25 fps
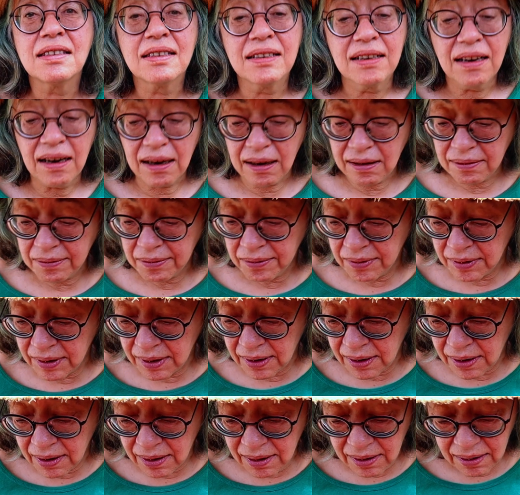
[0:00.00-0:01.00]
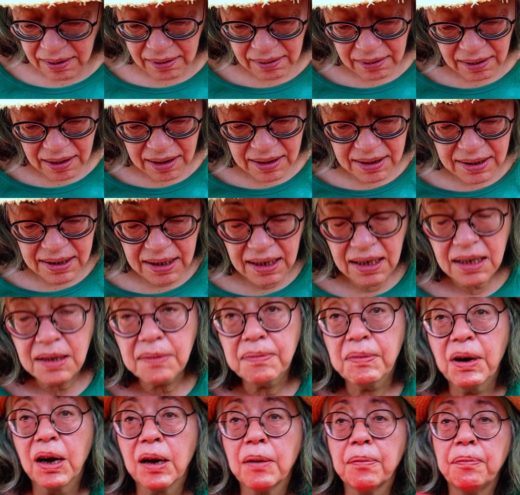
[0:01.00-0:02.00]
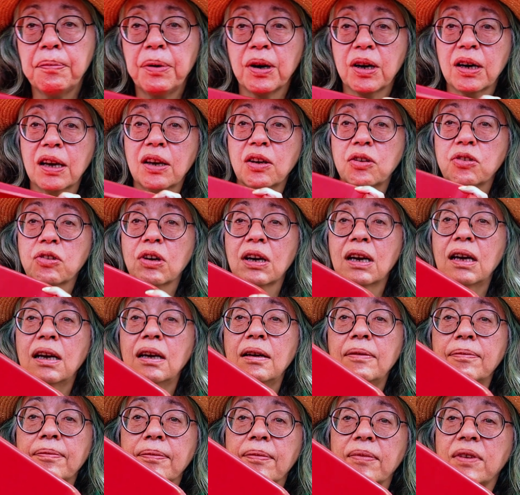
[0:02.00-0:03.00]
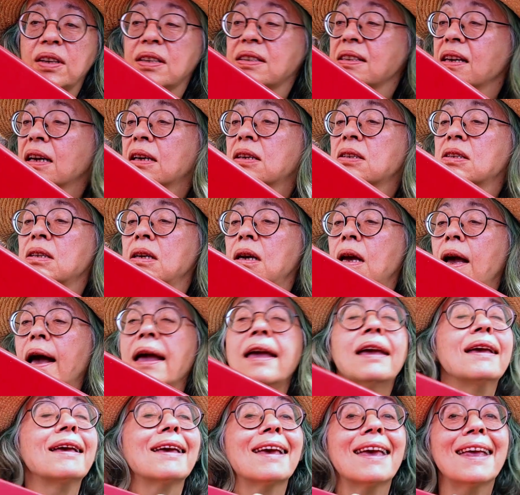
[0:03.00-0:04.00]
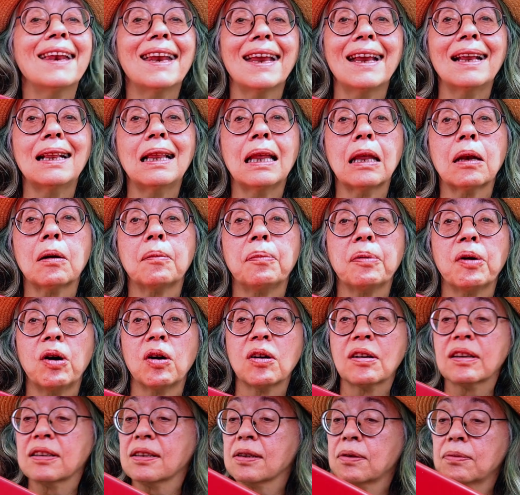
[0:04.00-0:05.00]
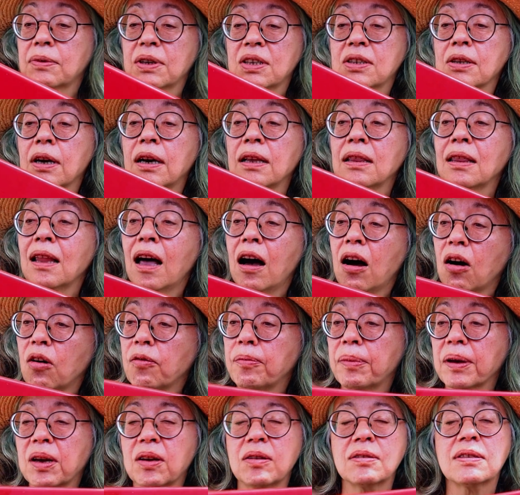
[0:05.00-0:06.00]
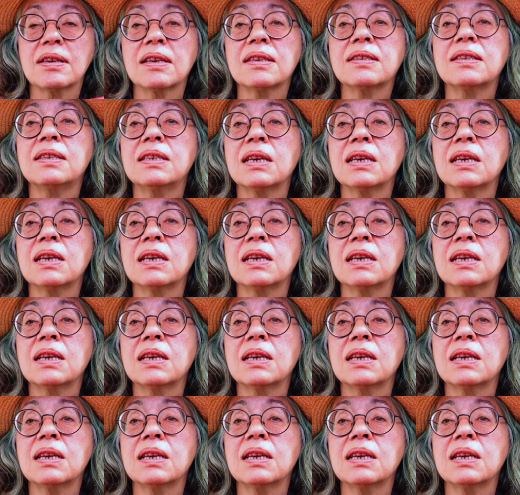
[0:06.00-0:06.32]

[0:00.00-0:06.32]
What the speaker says: start. This is my potting tray. It's actually a kitty litter box, which I love because it's